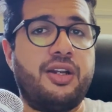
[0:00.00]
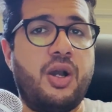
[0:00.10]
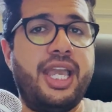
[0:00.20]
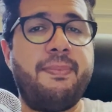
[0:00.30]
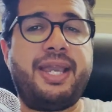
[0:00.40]

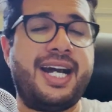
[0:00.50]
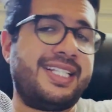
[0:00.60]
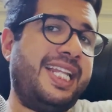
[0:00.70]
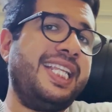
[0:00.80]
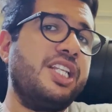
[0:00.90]
Okay, because I
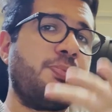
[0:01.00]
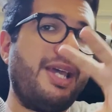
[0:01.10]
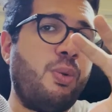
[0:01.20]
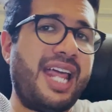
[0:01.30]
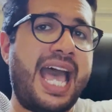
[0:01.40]
think this play
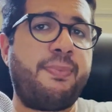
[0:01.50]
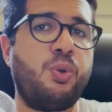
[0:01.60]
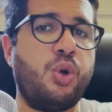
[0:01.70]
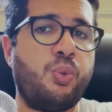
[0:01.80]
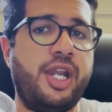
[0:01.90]
will happen
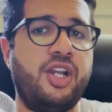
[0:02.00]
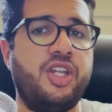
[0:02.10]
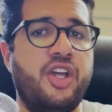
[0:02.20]
one way or the